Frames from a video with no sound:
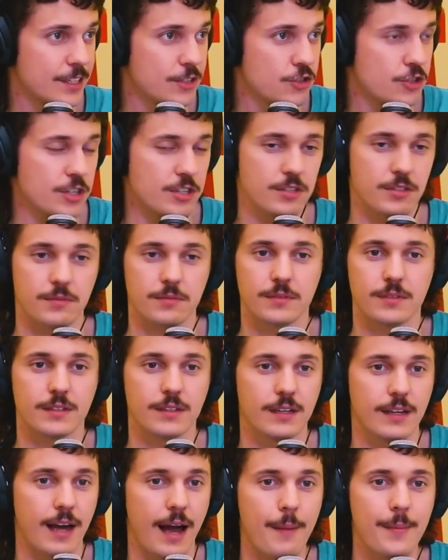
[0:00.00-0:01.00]
That's
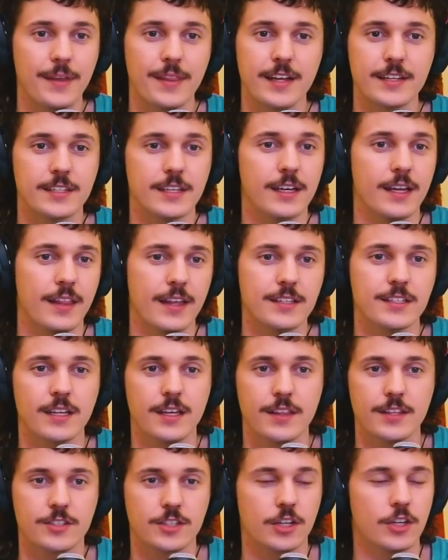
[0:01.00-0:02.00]

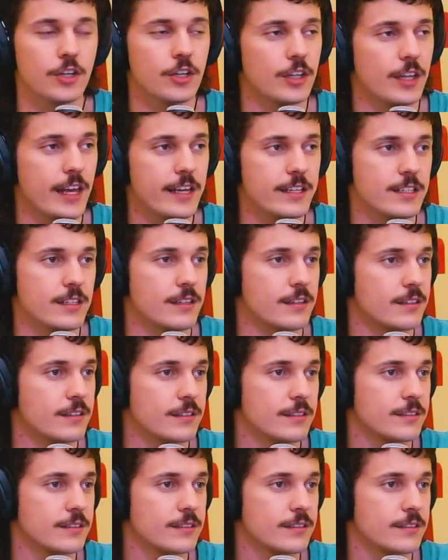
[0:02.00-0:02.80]
a good lesson.